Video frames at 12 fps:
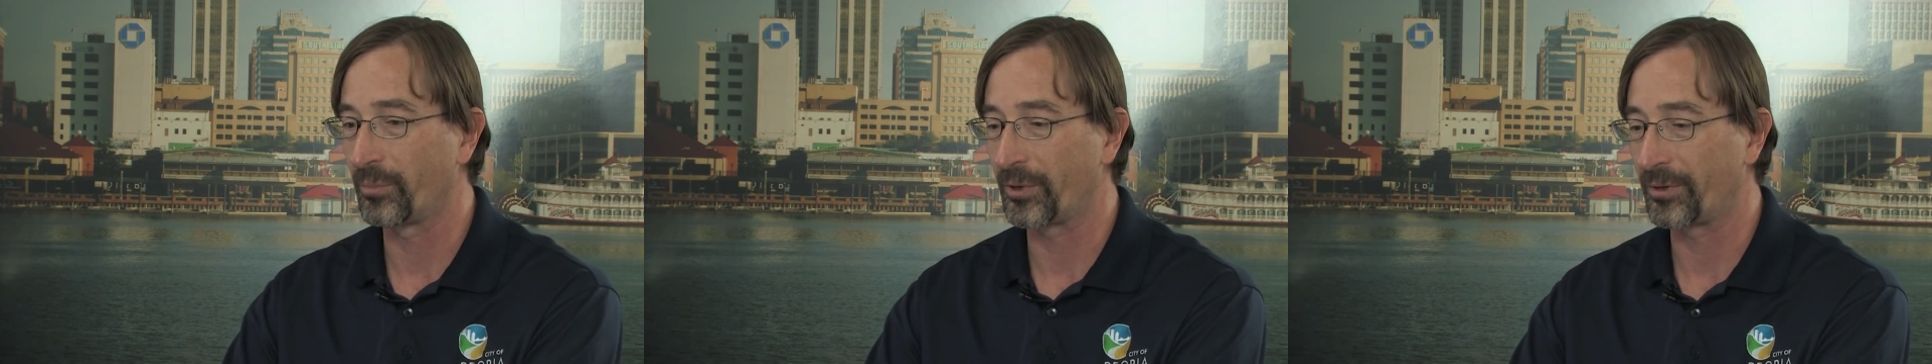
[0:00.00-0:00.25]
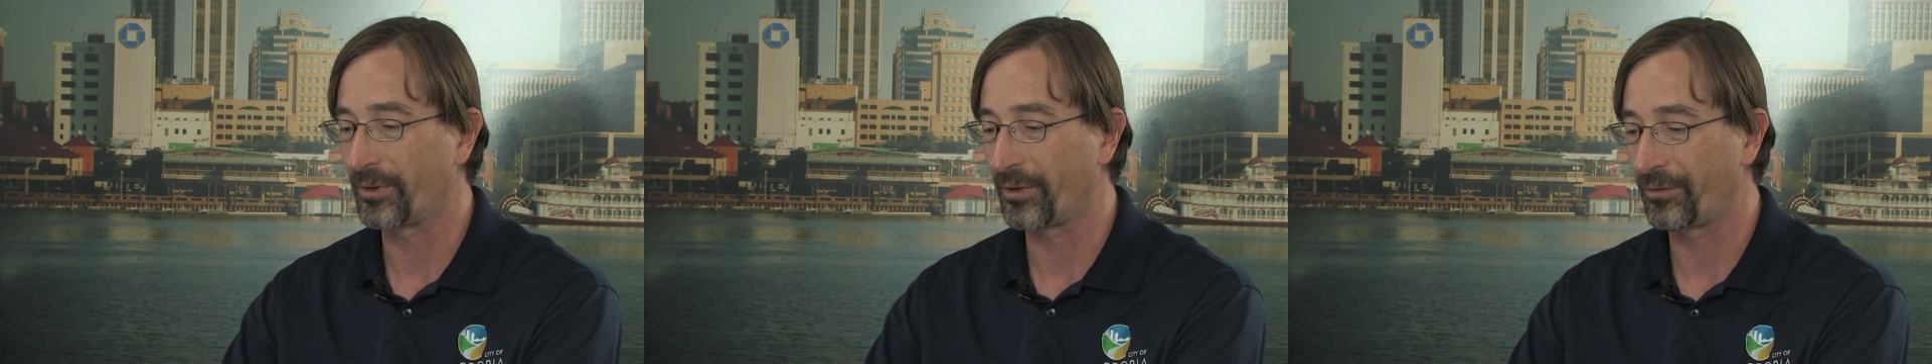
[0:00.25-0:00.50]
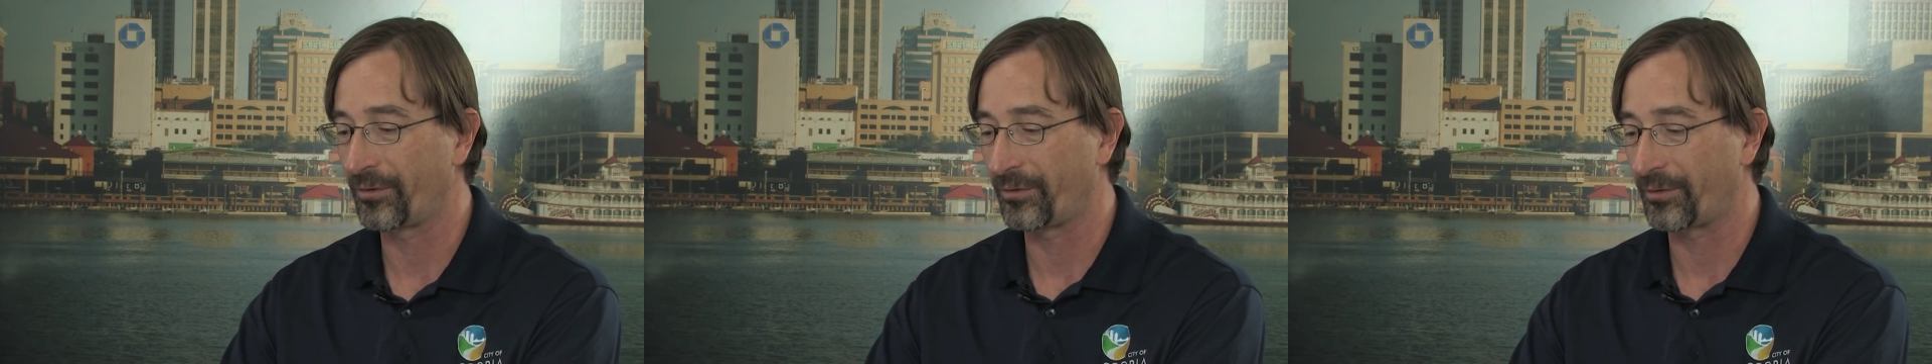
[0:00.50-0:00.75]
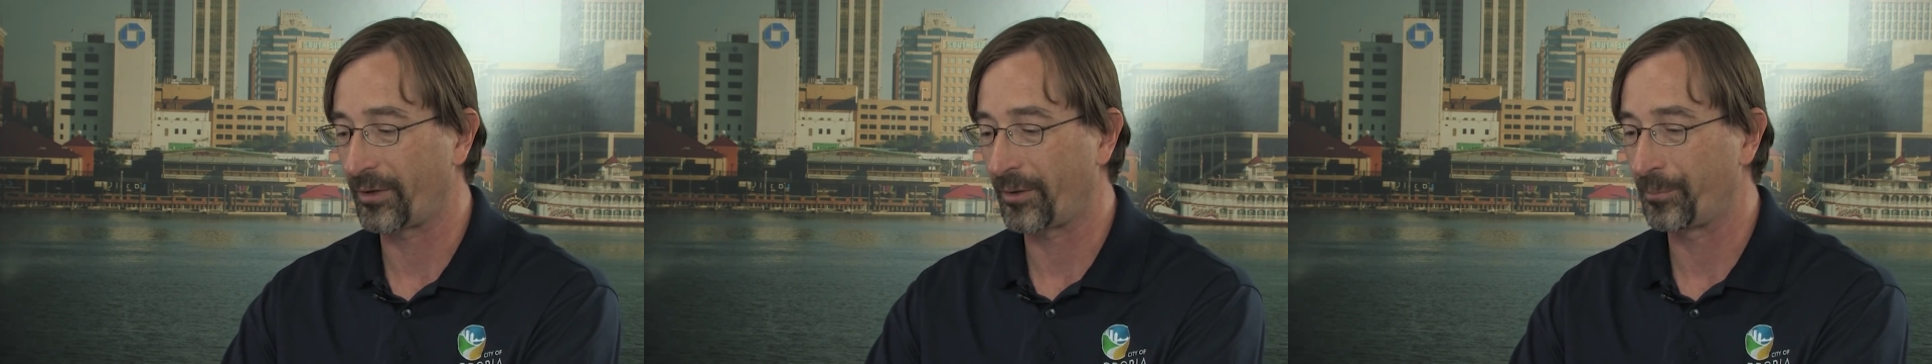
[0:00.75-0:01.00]
but this
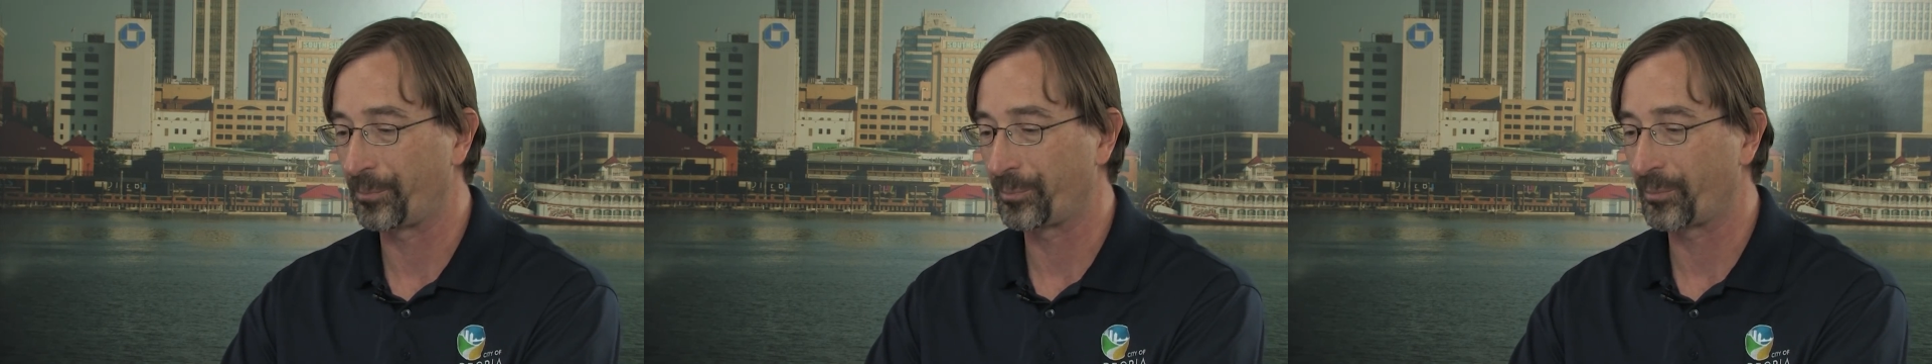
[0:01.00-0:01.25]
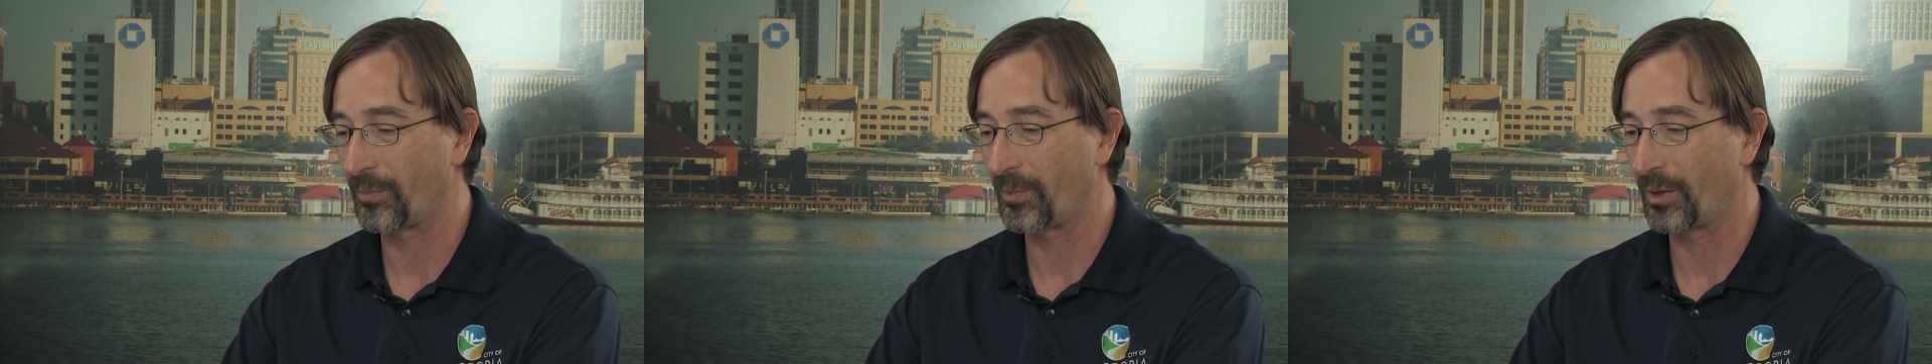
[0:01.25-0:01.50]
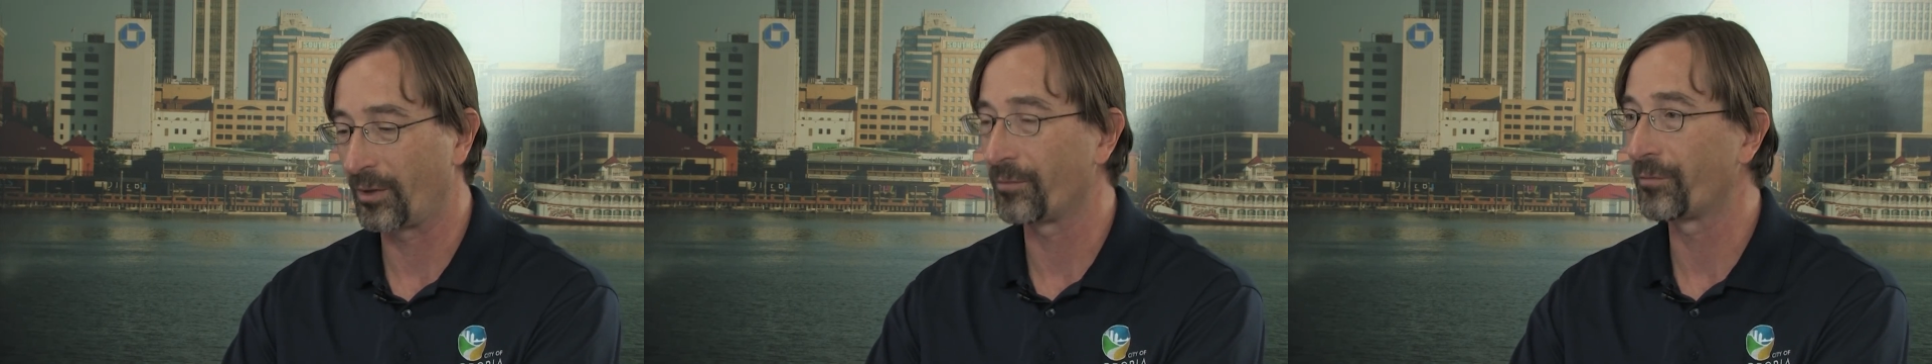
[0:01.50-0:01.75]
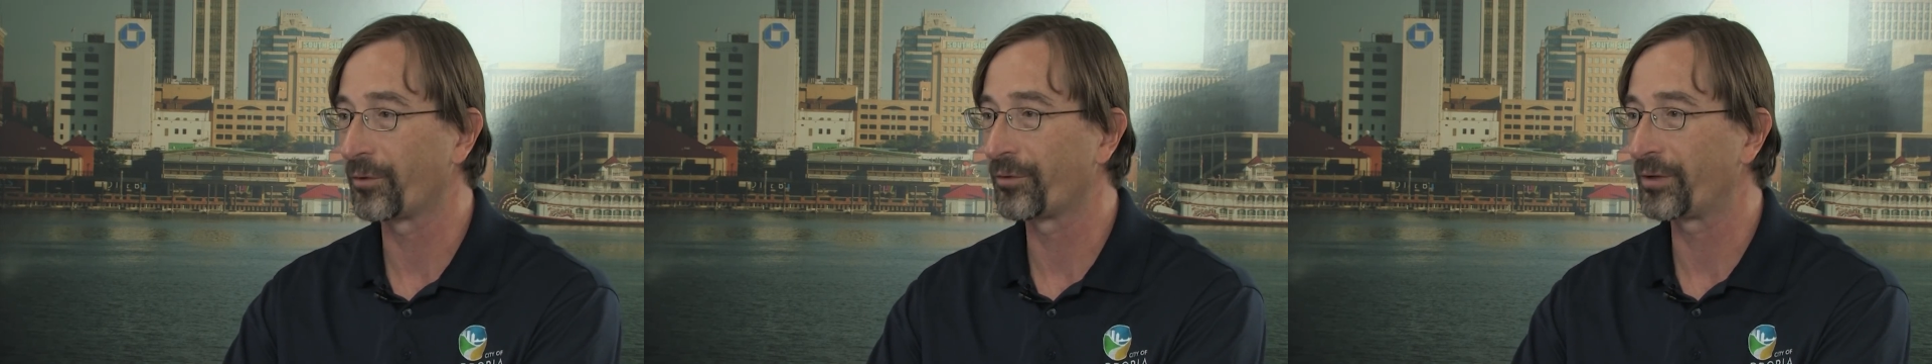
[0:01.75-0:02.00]
is a
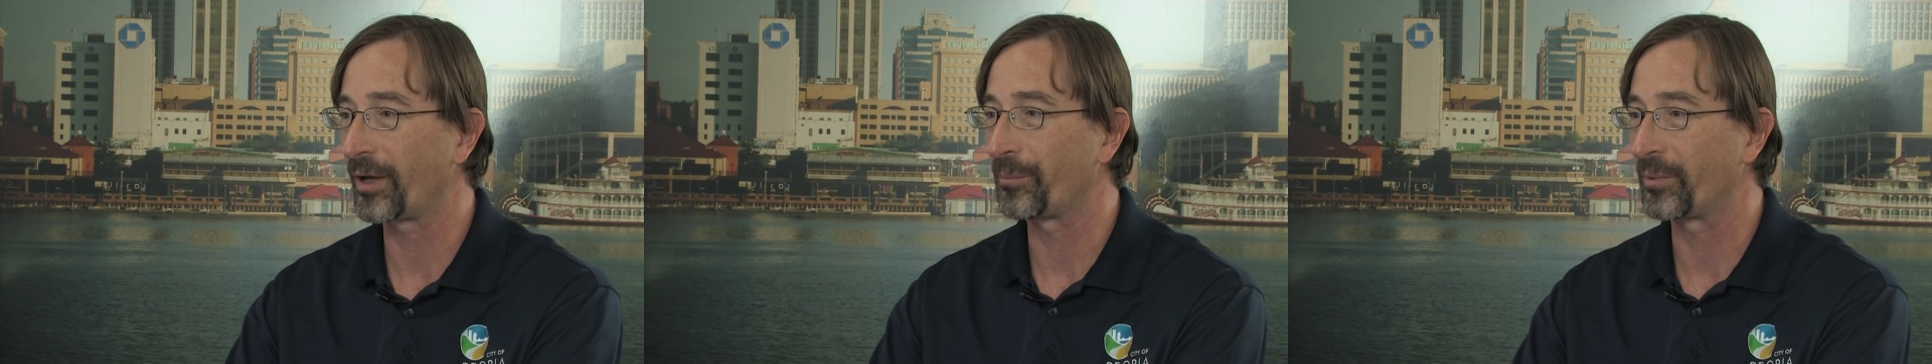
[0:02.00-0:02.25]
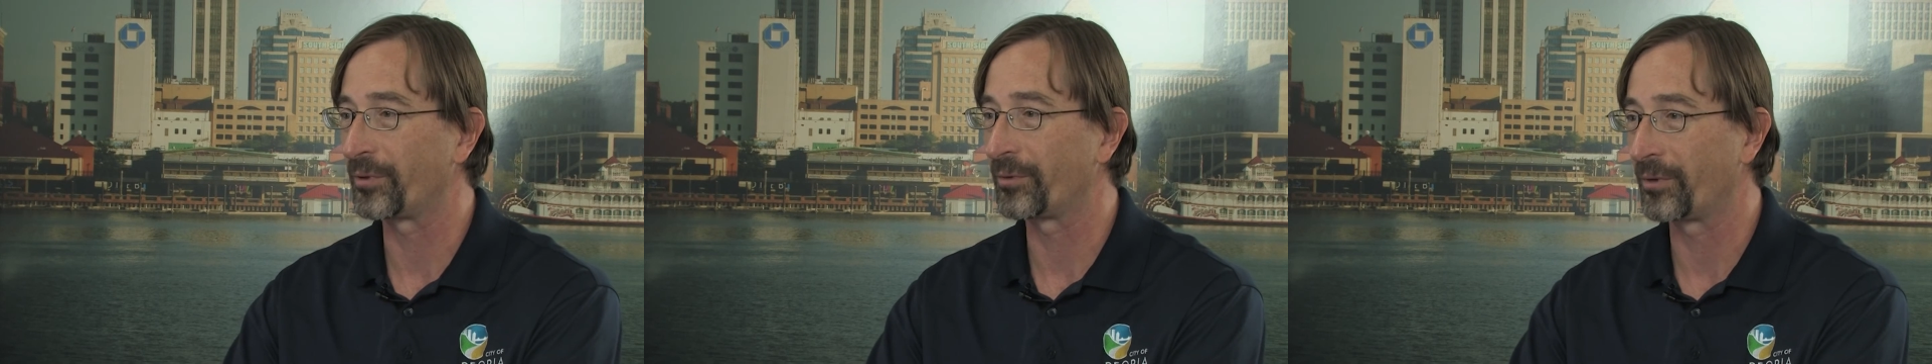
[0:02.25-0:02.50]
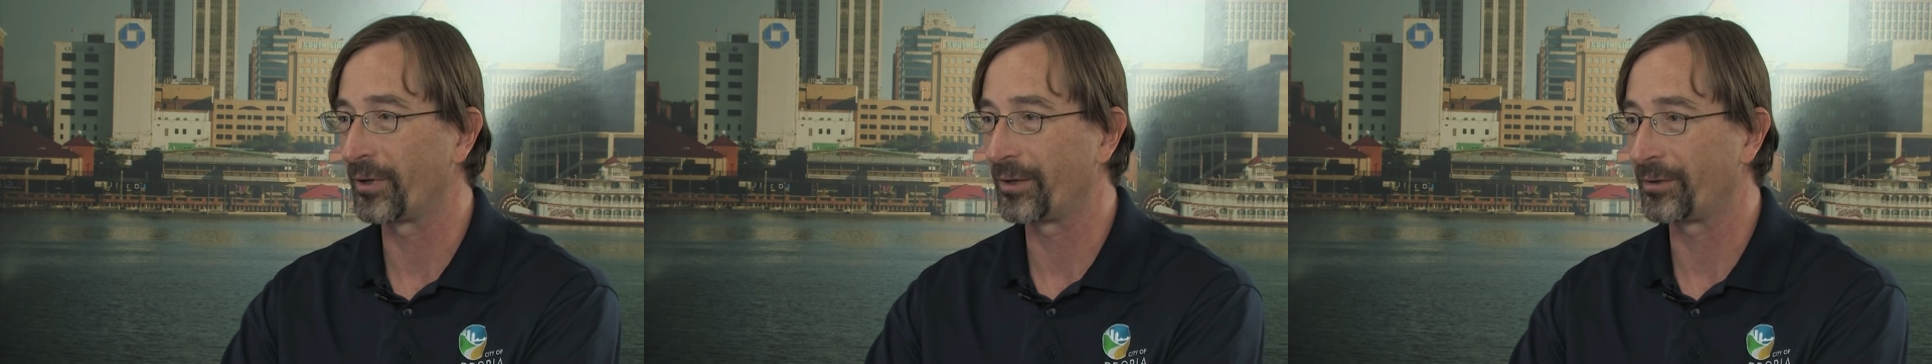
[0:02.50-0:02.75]
first step in